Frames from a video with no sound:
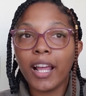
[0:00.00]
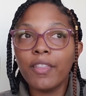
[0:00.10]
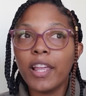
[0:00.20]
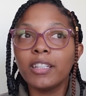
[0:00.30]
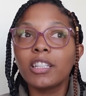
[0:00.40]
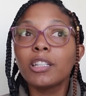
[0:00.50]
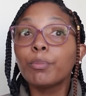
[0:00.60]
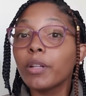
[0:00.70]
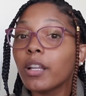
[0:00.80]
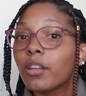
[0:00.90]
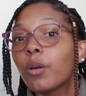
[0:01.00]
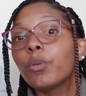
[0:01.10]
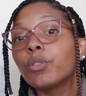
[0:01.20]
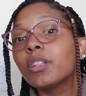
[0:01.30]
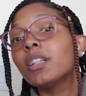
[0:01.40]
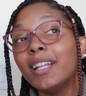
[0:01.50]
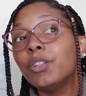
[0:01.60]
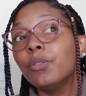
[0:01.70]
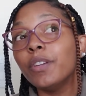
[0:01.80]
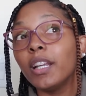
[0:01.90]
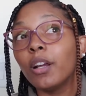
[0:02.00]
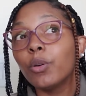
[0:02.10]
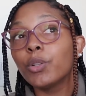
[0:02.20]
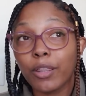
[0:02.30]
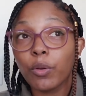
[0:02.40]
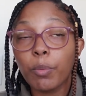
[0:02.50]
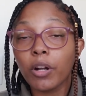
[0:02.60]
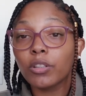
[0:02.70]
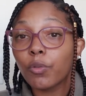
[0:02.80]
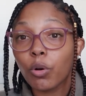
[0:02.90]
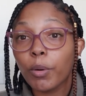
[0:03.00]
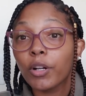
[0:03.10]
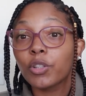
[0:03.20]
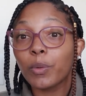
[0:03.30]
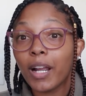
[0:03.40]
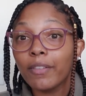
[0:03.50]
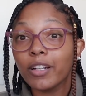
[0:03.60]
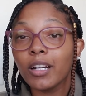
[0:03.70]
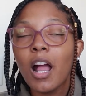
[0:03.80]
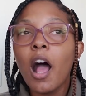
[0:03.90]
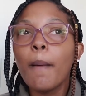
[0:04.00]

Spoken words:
and then split those into videos, like 3 parts, 4 parts, whatever,